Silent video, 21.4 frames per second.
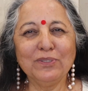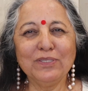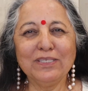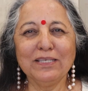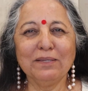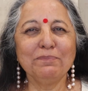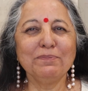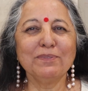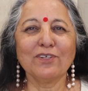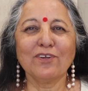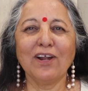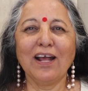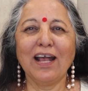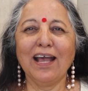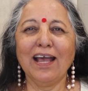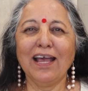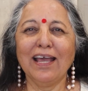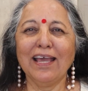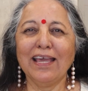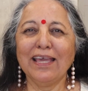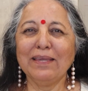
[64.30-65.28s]
to
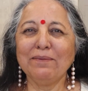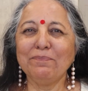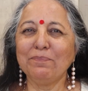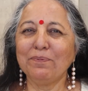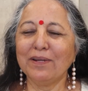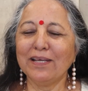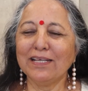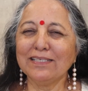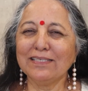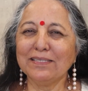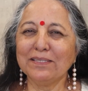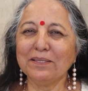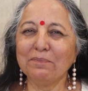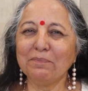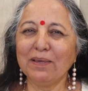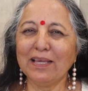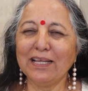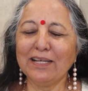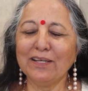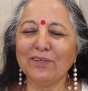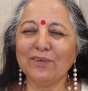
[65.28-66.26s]
subscribe, press the
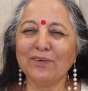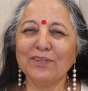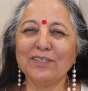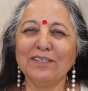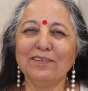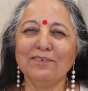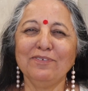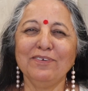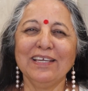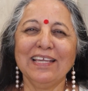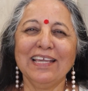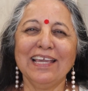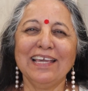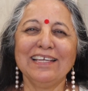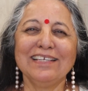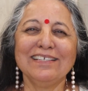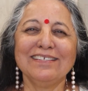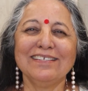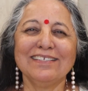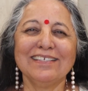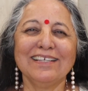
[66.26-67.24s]
bell
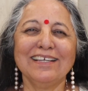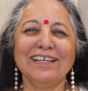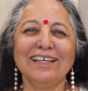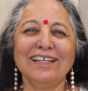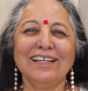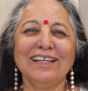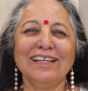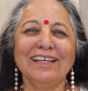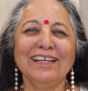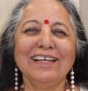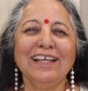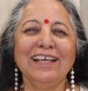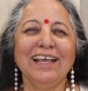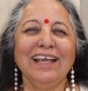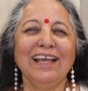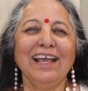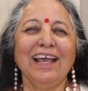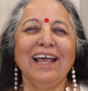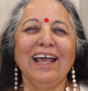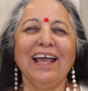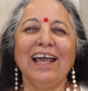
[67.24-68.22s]
notification,
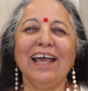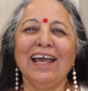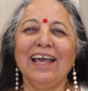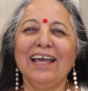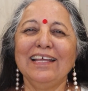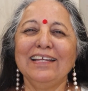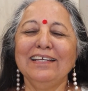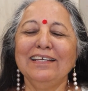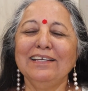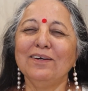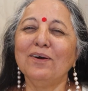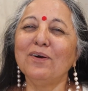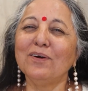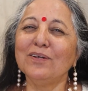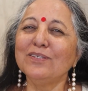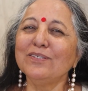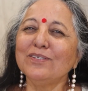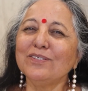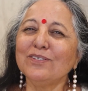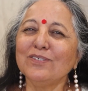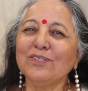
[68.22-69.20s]
and
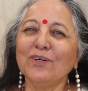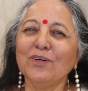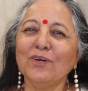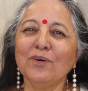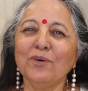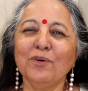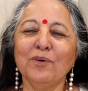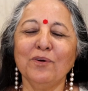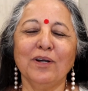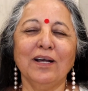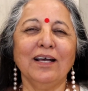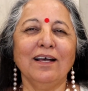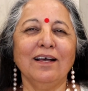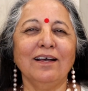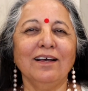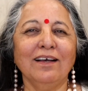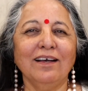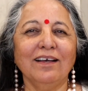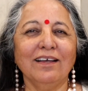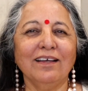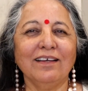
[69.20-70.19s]
also,
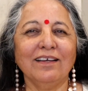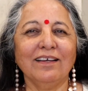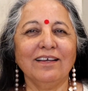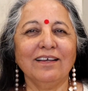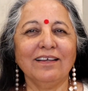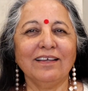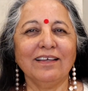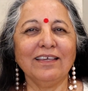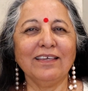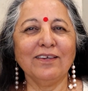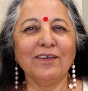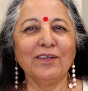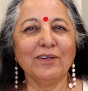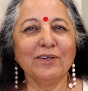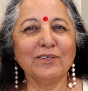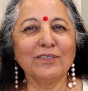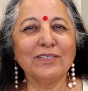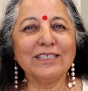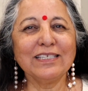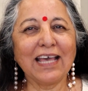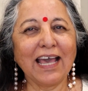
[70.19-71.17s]
uh, you
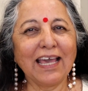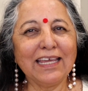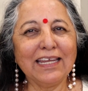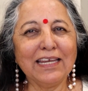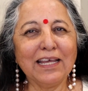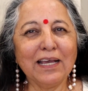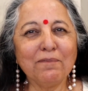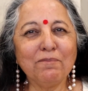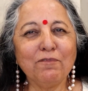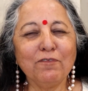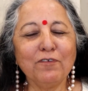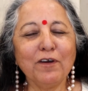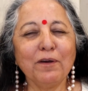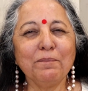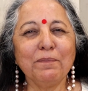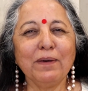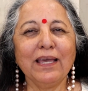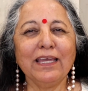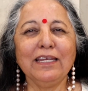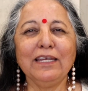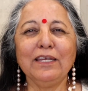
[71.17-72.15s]
know, sign up for
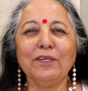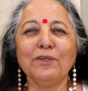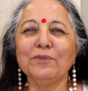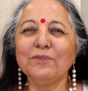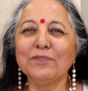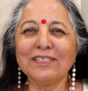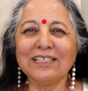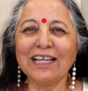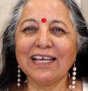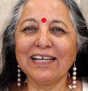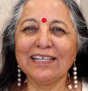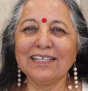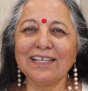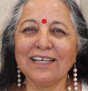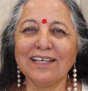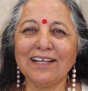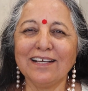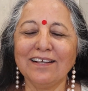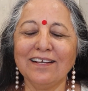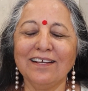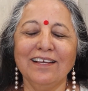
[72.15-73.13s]
my
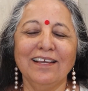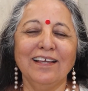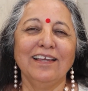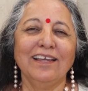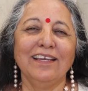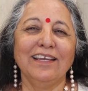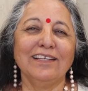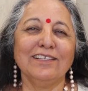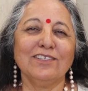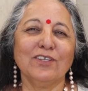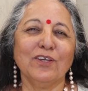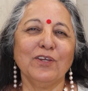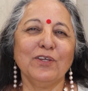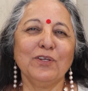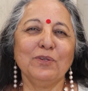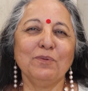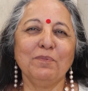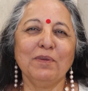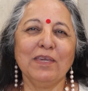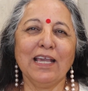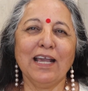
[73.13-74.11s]
newsletter. It's going
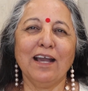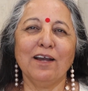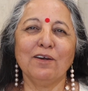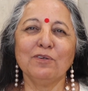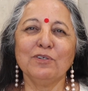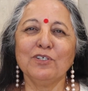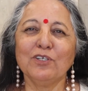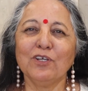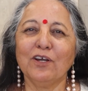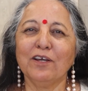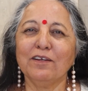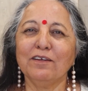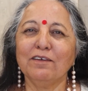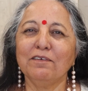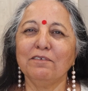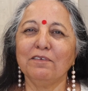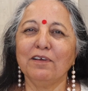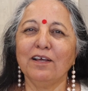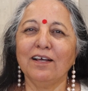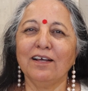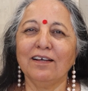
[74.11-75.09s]
to be out on
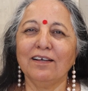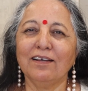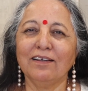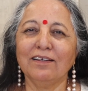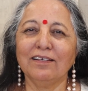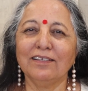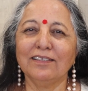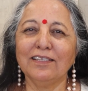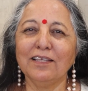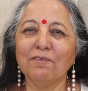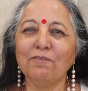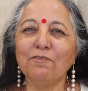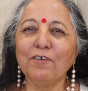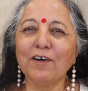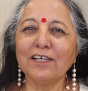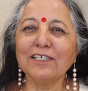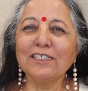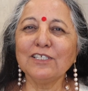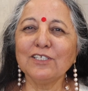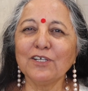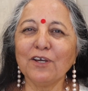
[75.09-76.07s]
uh, the
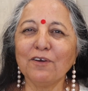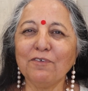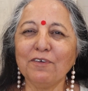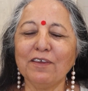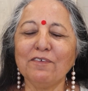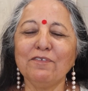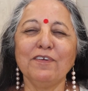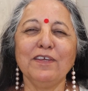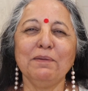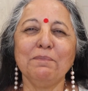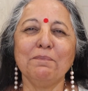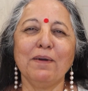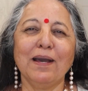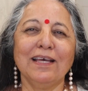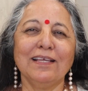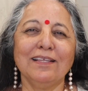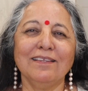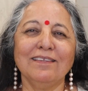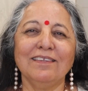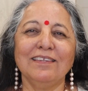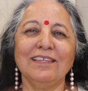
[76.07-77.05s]
first of every
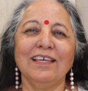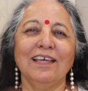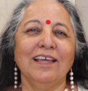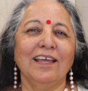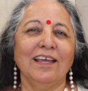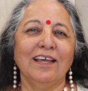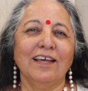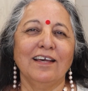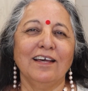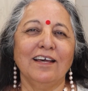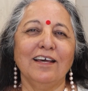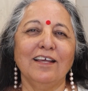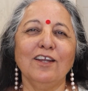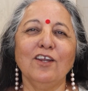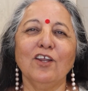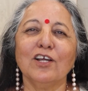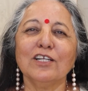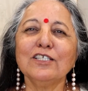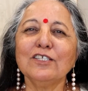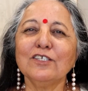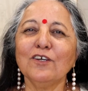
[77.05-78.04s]
month. Uh,
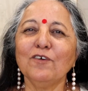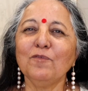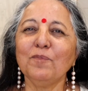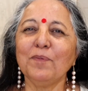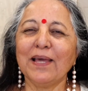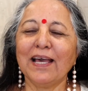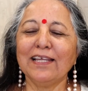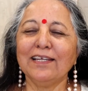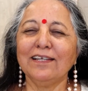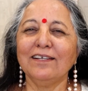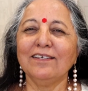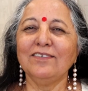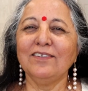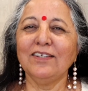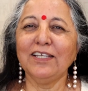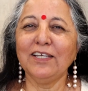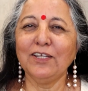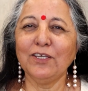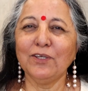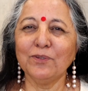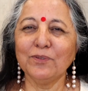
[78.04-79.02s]
lots of
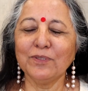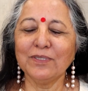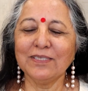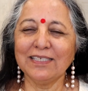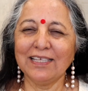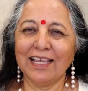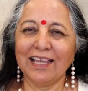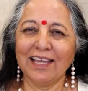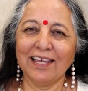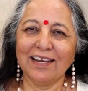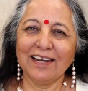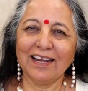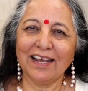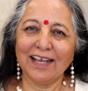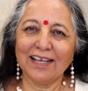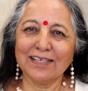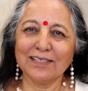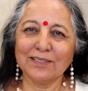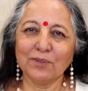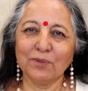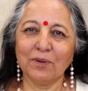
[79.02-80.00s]
planetary news there
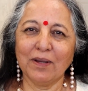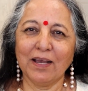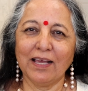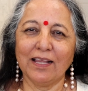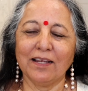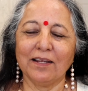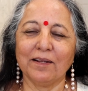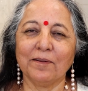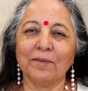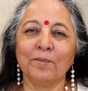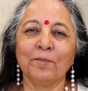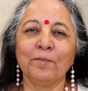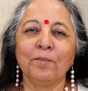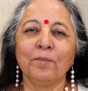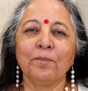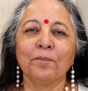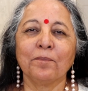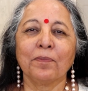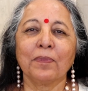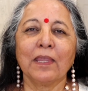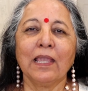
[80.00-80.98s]
as well.
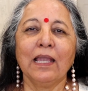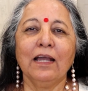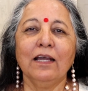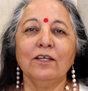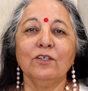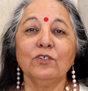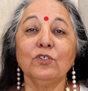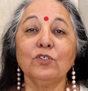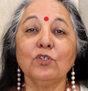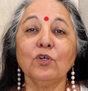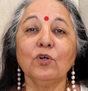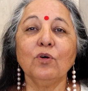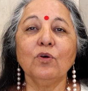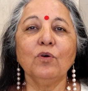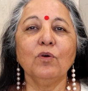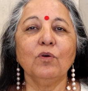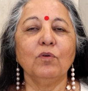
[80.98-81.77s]
So,